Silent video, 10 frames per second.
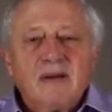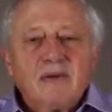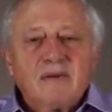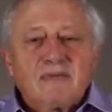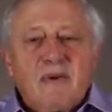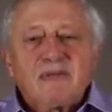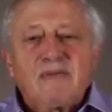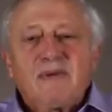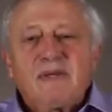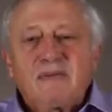was
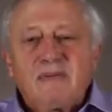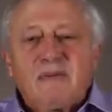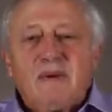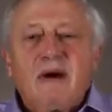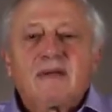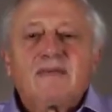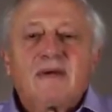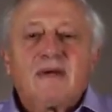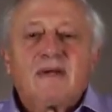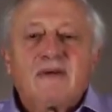possibly to be part of a
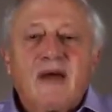greater